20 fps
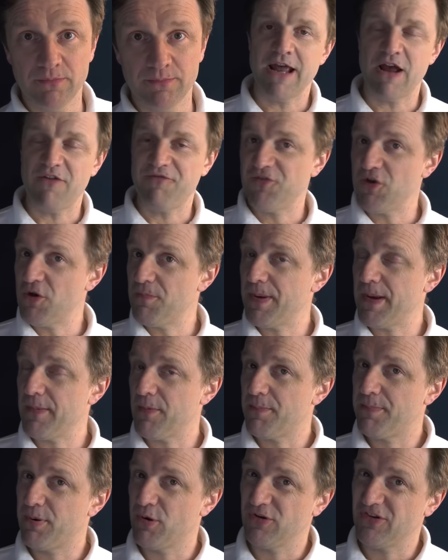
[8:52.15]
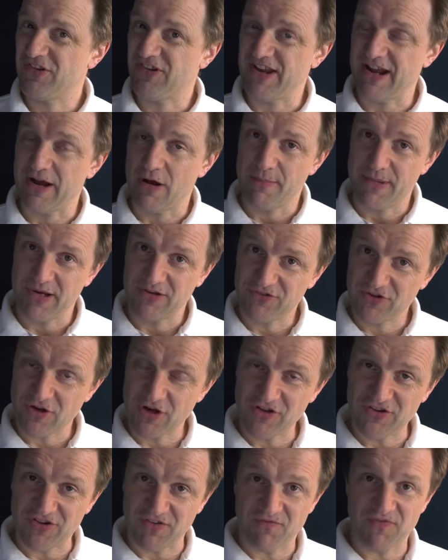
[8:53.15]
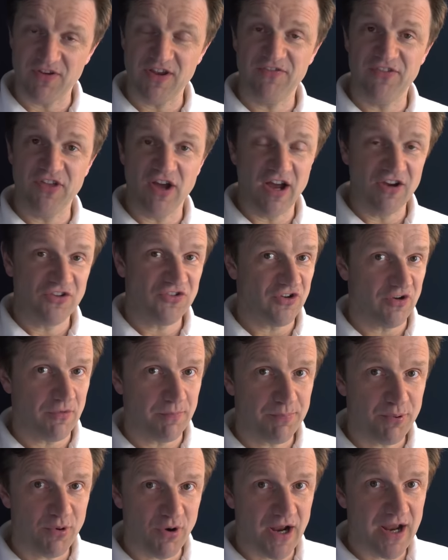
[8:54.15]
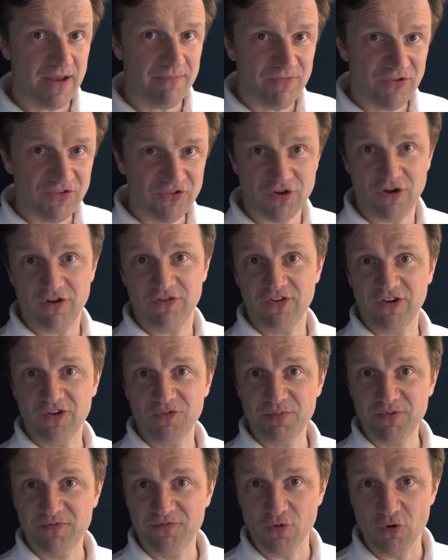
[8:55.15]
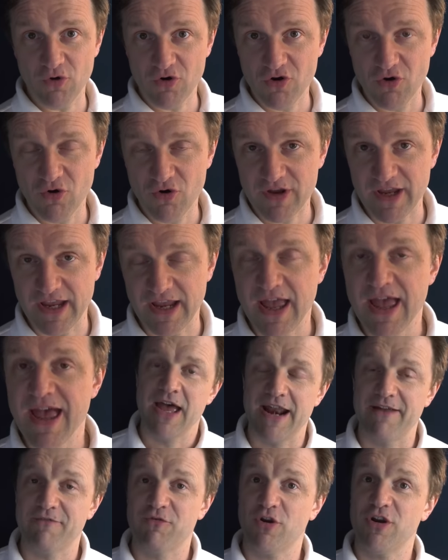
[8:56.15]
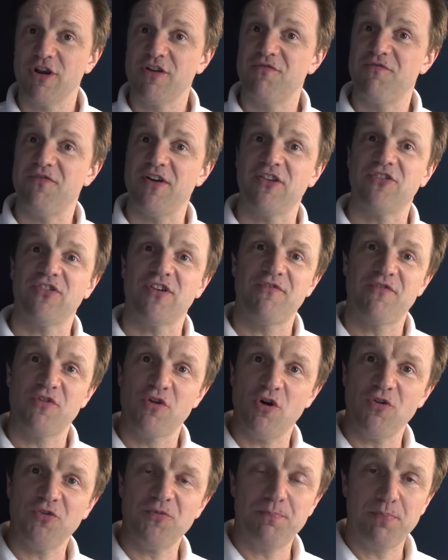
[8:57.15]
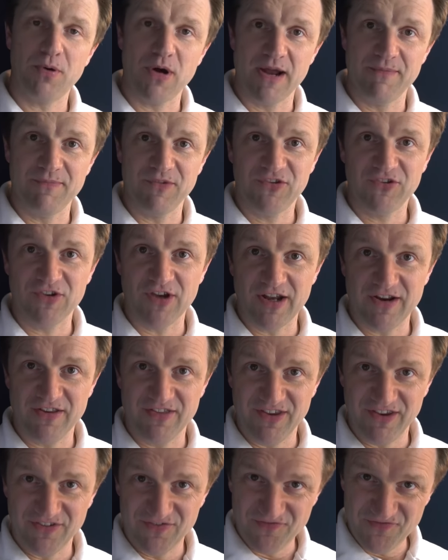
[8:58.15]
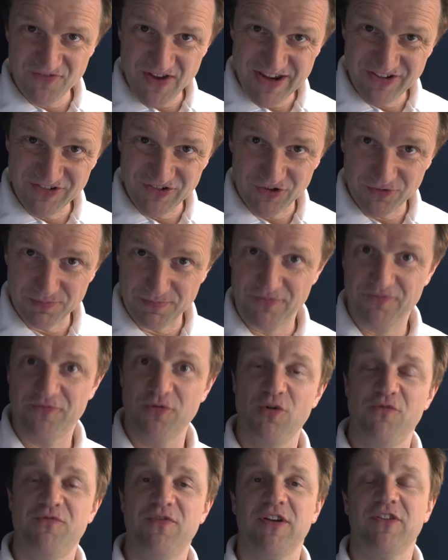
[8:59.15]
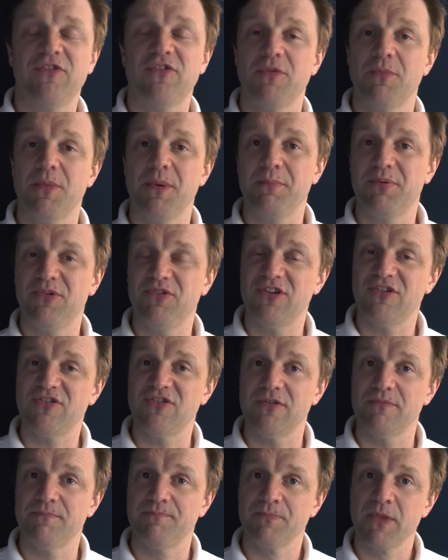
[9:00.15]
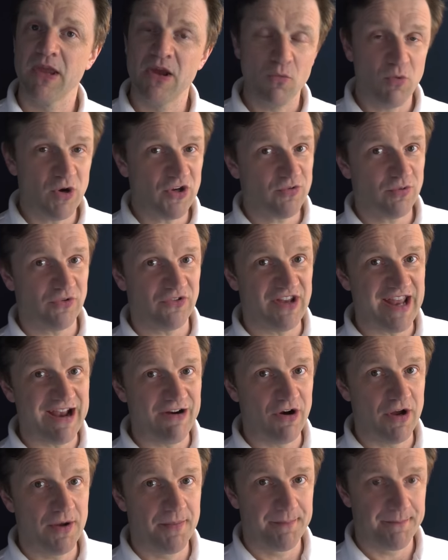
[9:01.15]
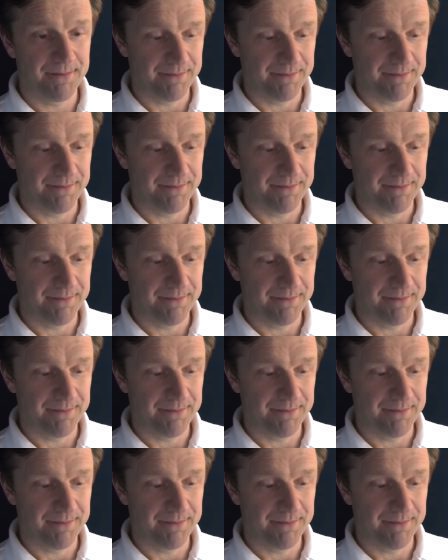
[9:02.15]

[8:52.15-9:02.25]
Now, a few people pointed out on my skirting vid that I should have primed the skirtings before caulking, and I've got to confess I forgot to prime the side of these fascias before fixing them in position, which was an error.